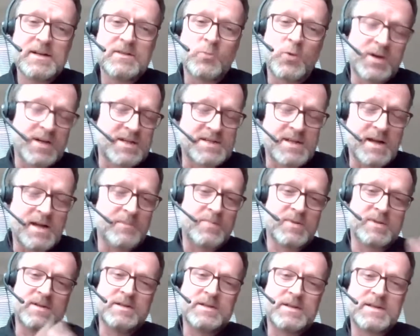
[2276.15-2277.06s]
One
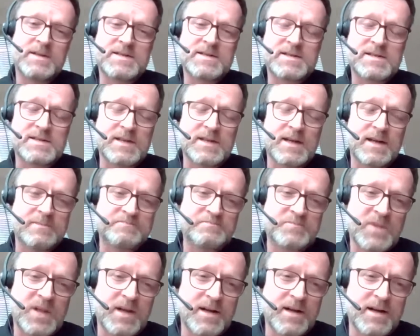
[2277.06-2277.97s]
example is
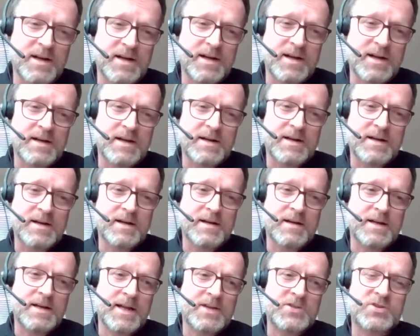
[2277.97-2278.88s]
an
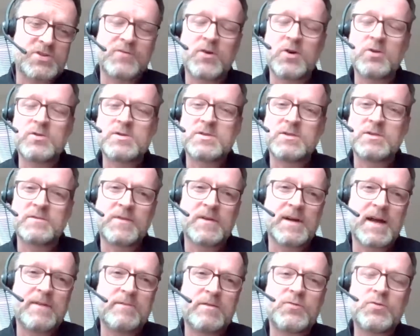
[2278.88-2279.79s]
HFO, a sort of
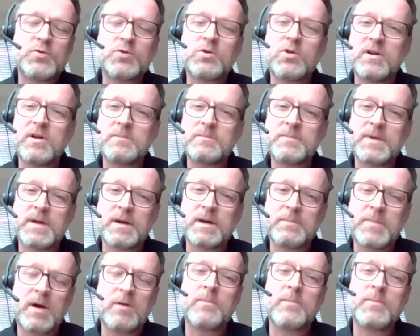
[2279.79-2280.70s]
a heavy fuel oil
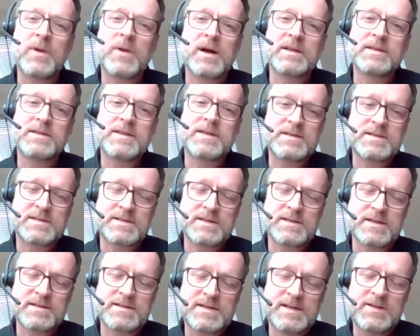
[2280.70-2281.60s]
power plant that
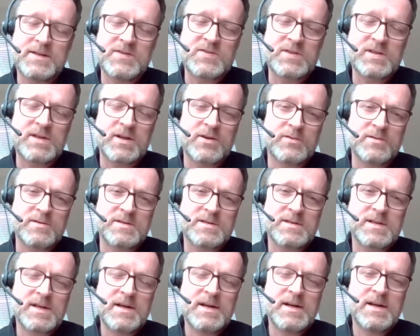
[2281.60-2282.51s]
CDC owns